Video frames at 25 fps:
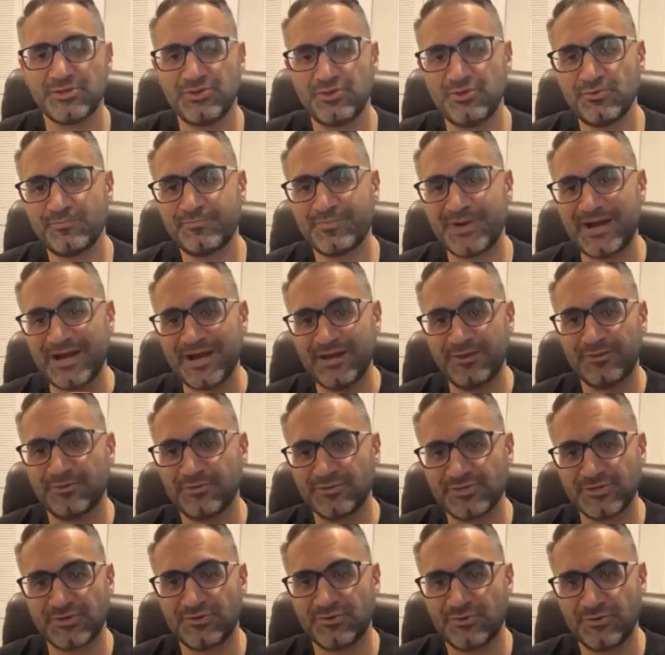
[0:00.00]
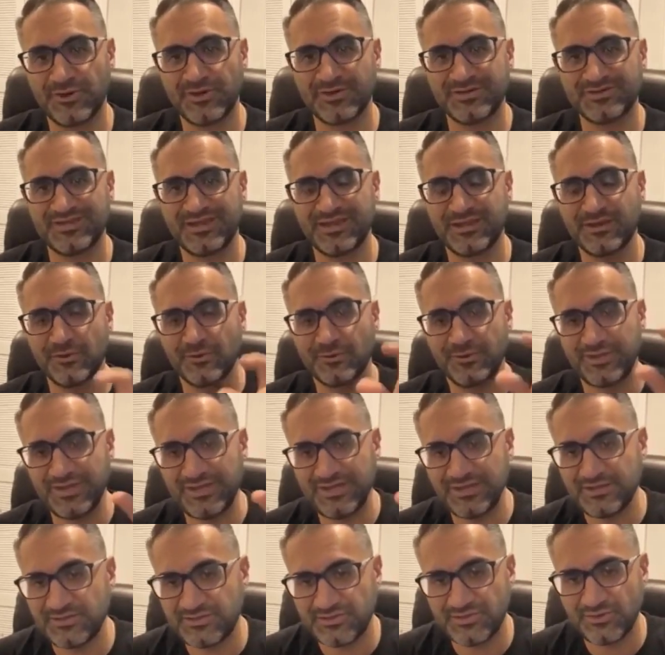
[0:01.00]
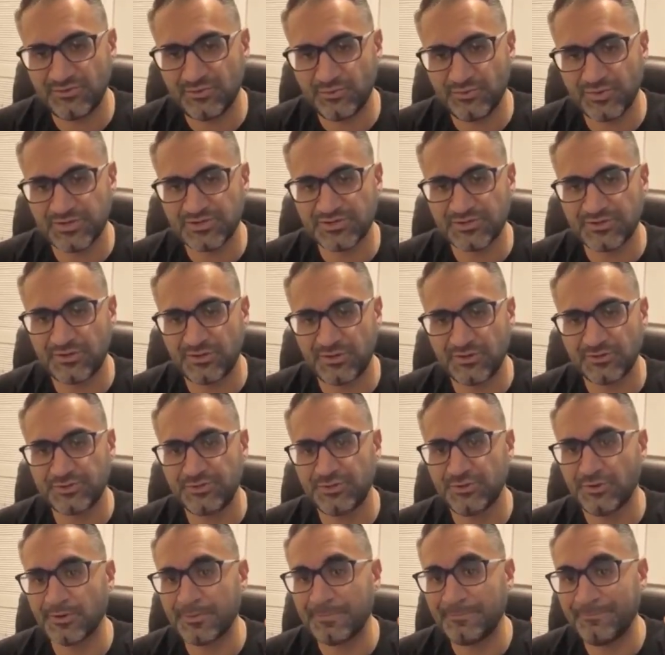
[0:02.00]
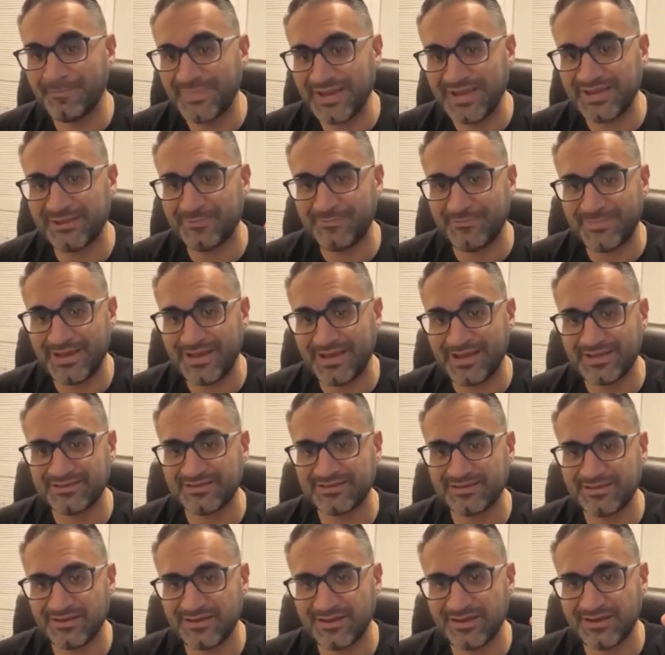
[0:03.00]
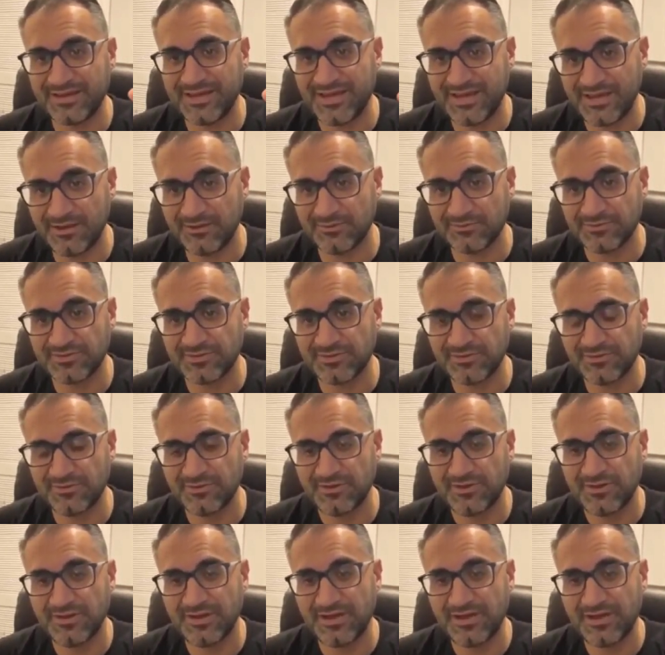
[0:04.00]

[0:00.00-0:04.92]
So you buy those coins. They go into what's called your MetaMask account.